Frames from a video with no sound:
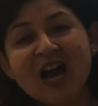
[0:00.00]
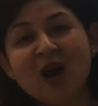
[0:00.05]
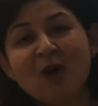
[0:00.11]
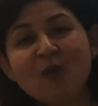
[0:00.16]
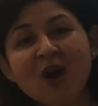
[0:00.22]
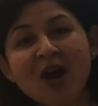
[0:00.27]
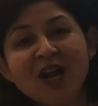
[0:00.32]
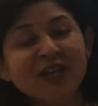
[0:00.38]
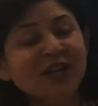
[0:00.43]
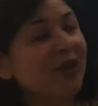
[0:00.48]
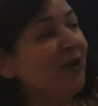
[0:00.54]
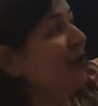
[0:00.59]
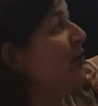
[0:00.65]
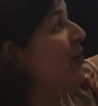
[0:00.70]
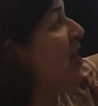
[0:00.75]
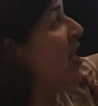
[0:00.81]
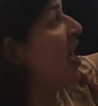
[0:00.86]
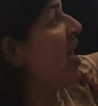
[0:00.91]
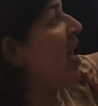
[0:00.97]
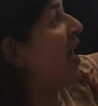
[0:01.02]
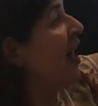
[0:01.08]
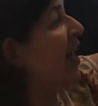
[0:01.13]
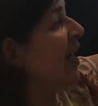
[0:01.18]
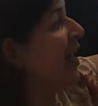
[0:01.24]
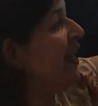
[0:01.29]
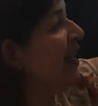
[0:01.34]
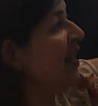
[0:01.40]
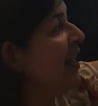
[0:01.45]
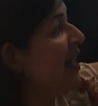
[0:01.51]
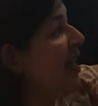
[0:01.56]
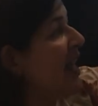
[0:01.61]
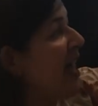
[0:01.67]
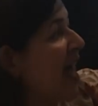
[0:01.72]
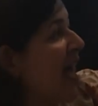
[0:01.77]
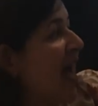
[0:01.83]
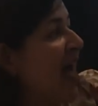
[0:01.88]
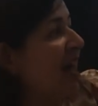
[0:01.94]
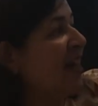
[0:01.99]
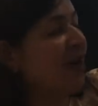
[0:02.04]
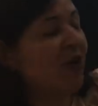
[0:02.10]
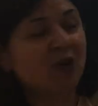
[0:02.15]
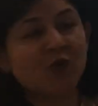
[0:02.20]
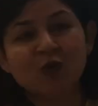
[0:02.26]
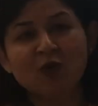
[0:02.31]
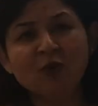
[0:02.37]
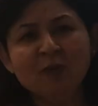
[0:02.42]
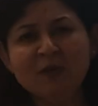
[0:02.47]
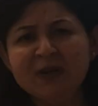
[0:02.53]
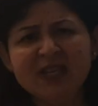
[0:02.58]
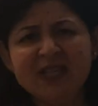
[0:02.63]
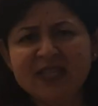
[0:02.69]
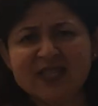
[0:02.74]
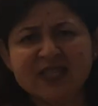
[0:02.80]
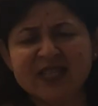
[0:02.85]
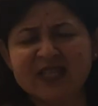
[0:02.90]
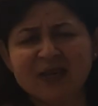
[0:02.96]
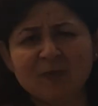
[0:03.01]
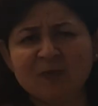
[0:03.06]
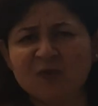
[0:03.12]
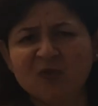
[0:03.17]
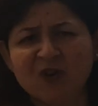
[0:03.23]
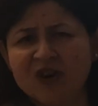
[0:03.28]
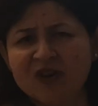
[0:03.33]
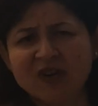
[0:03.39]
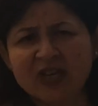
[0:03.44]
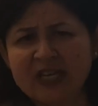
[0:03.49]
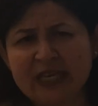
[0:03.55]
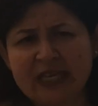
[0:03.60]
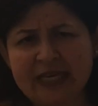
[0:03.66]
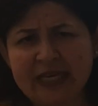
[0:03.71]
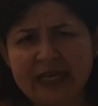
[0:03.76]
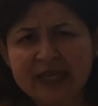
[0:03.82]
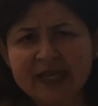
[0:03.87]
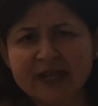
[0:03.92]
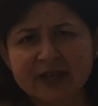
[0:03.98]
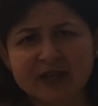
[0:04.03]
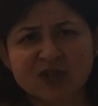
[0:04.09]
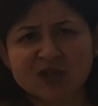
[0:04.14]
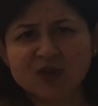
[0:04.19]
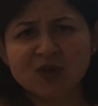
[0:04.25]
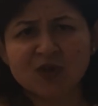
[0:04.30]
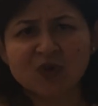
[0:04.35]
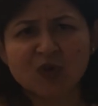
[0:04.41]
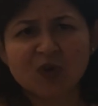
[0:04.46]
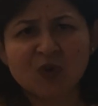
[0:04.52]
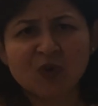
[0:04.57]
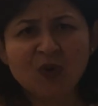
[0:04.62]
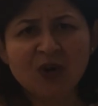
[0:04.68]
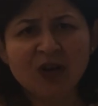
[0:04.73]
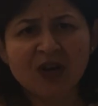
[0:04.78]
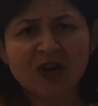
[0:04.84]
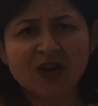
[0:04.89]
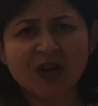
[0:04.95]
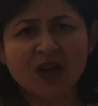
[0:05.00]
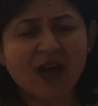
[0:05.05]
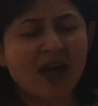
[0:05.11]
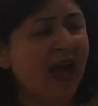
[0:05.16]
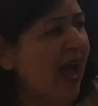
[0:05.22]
how are you? Hi. And nobody seemed very eager to know her,